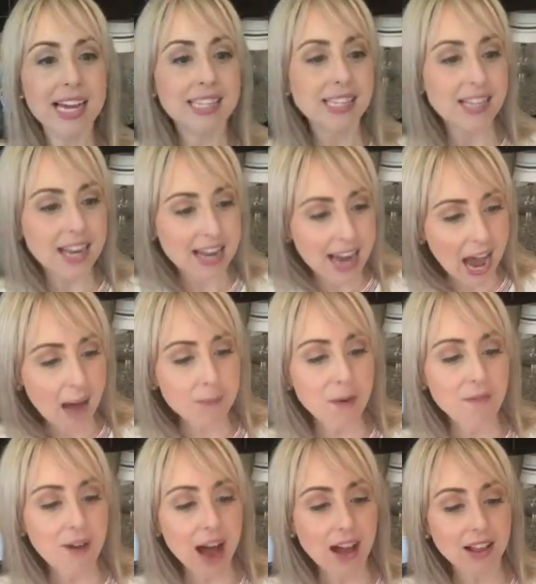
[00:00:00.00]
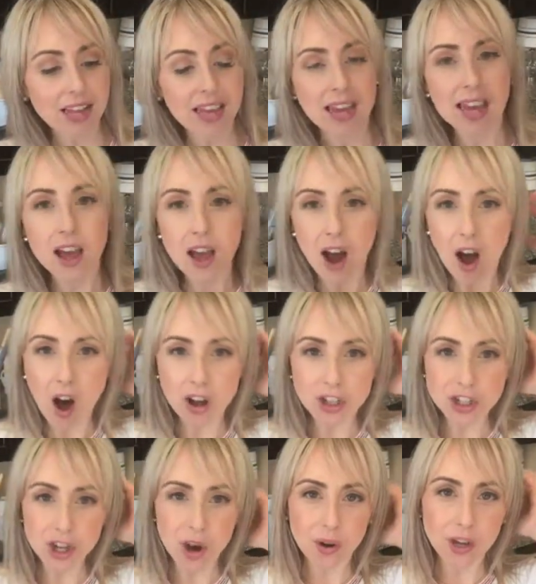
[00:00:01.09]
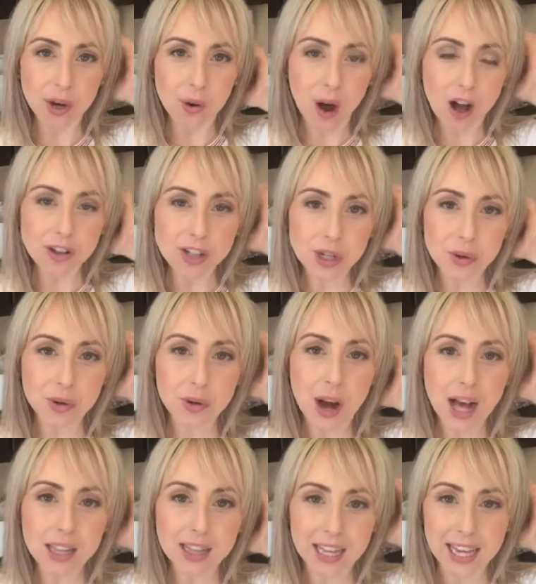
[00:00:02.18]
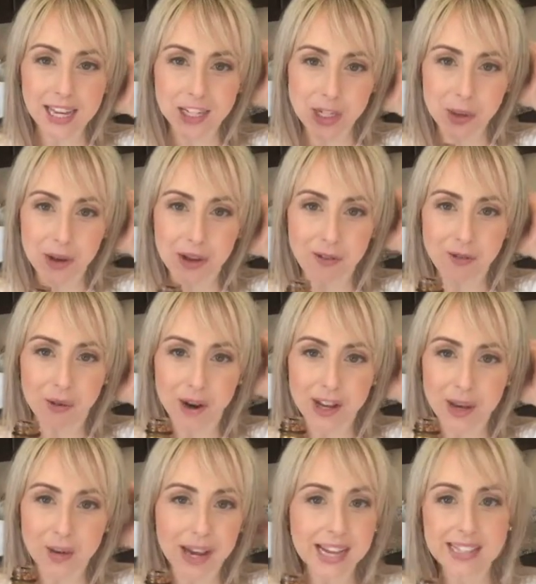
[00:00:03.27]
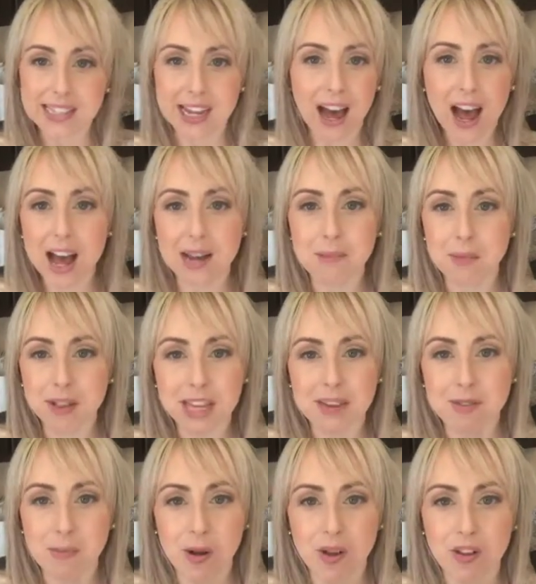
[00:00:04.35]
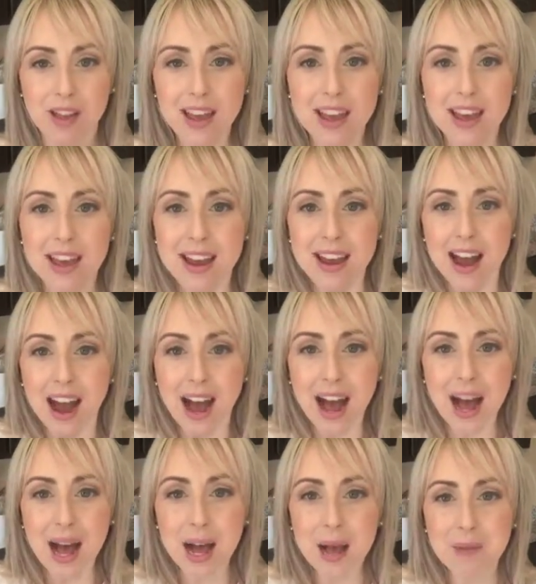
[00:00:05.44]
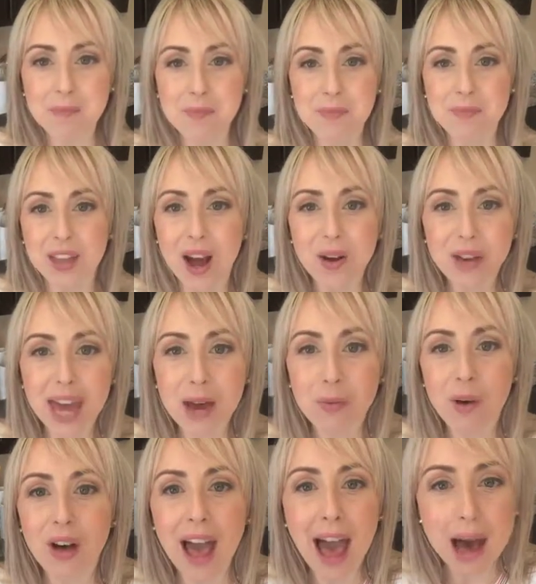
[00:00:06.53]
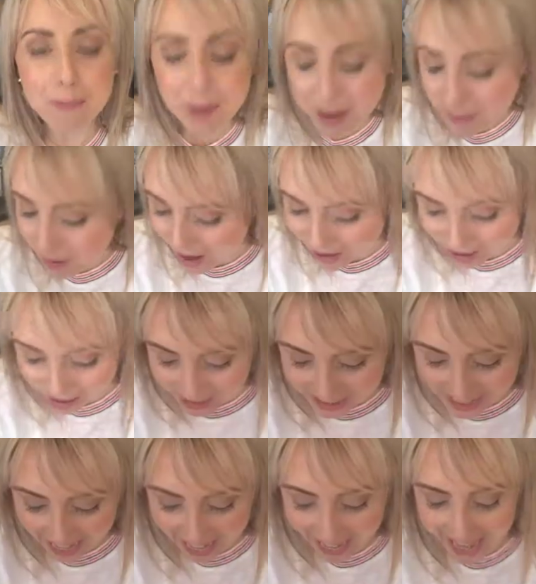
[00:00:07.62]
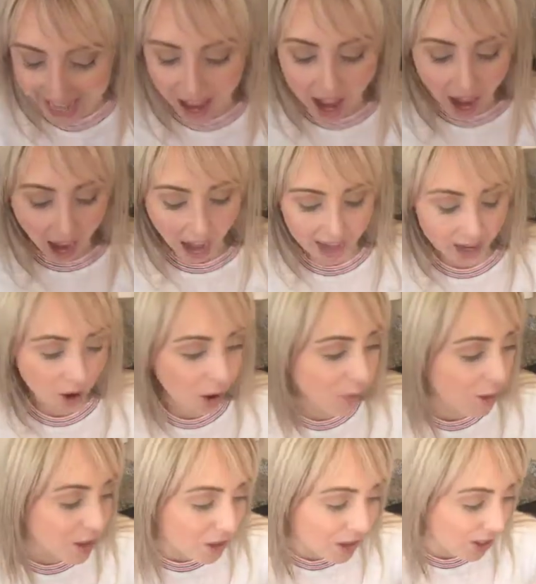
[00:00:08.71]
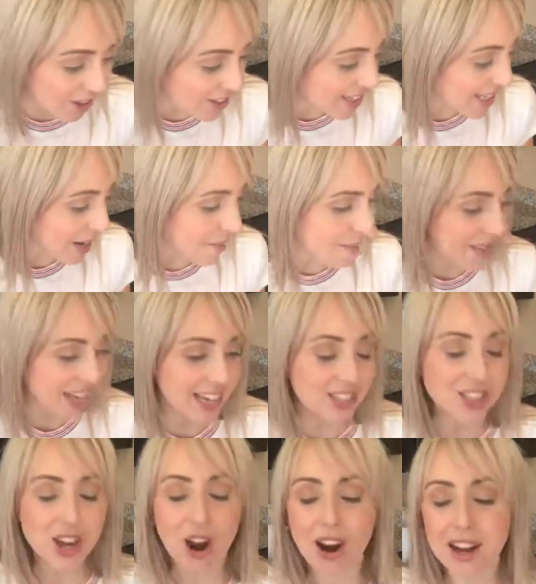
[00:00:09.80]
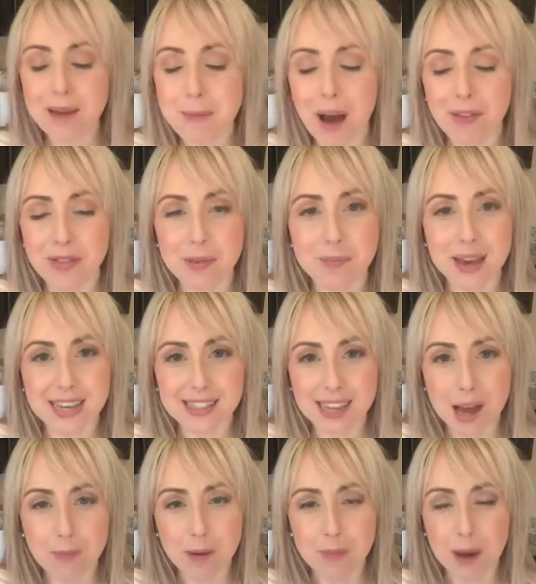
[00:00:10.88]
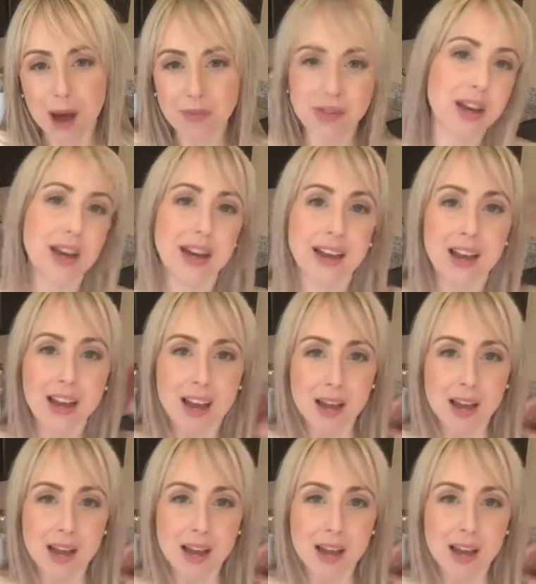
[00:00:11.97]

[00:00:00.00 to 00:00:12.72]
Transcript: It's the Napa Valley. I'll show you. I'll do a link to it for you. It's unbelievable. Okay, well, happy Mother's Day. I hope you learned something. Sorry about the mix-up about the